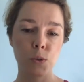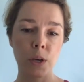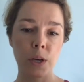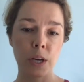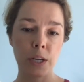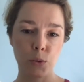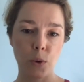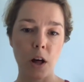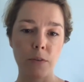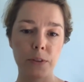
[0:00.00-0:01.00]

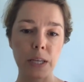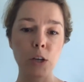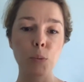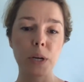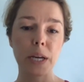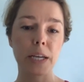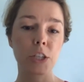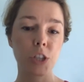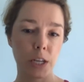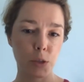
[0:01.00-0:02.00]
uh, the EcoBrick
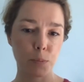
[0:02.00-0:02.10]
Exchange